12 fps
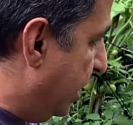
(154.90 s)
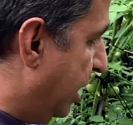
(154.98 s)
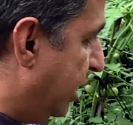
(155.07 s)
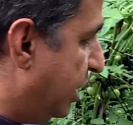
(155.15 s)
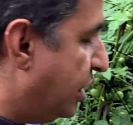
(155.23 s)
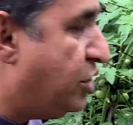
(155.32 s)

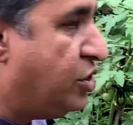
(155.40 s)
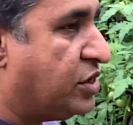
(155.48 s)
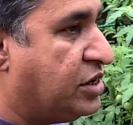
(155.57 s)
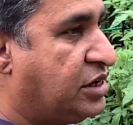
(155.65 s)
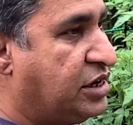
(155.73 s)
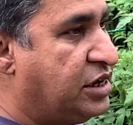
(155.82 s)
And as you
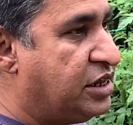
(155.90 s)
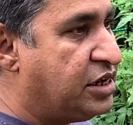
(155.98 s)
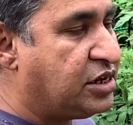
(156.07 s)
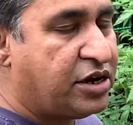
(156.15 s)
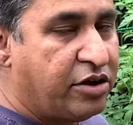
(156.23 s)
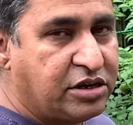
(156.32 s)
can see, this
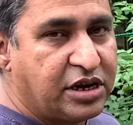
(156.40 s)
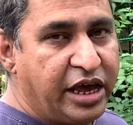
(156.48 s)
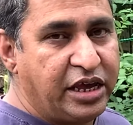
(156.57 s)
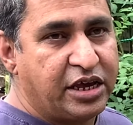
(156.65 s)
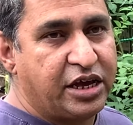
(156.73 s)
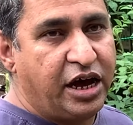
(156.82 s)
looks like
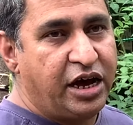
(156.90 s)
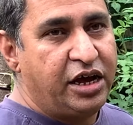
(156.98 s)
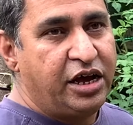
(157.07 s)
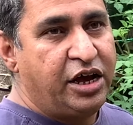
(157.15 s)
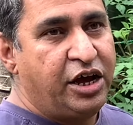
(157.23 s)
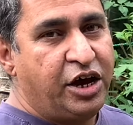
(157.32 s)
a
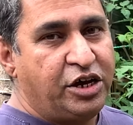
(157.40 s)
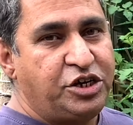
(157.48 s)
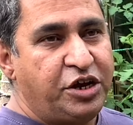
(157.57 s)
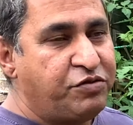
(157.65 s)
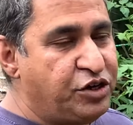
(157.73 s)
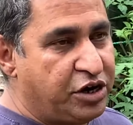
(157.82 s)

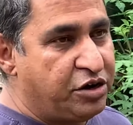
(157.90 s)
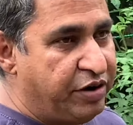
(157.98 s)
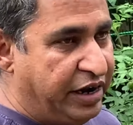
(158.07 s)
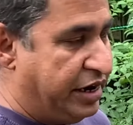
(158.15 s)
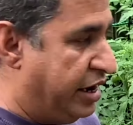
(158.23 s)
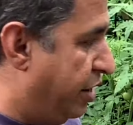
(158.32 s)
shaved chicken
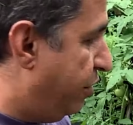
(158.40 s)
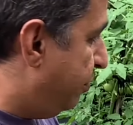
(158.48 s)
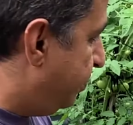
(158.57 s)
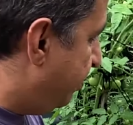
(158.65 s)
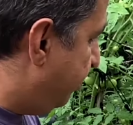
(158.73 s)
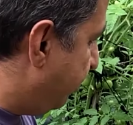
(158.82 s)
right now.
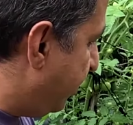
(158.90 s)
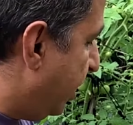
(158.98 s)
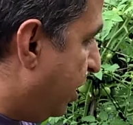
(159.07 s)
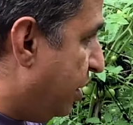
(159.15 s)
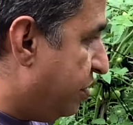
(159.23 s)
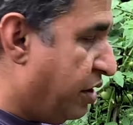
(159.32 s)

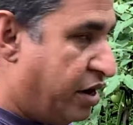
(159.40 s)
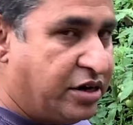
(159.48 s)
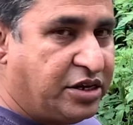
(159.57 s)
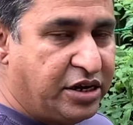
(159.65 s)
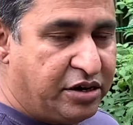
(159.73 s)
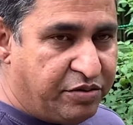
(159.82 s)
There are
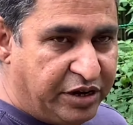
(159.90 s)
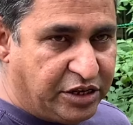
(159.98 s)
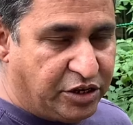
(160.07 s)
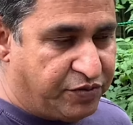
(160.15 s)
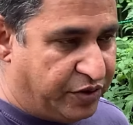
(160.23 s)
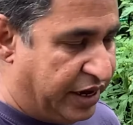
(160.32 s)
certain
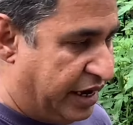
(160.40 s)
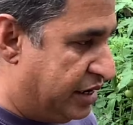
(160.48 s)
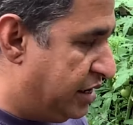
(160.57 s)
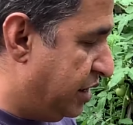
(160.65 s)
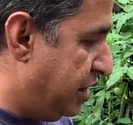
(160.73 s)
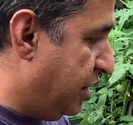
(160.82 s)
reasons for that.
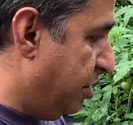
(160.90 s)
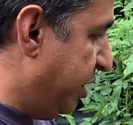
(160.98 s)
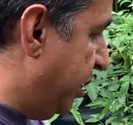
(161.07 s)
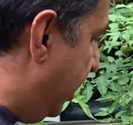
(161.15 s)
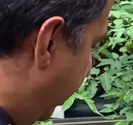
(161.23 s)
I mean,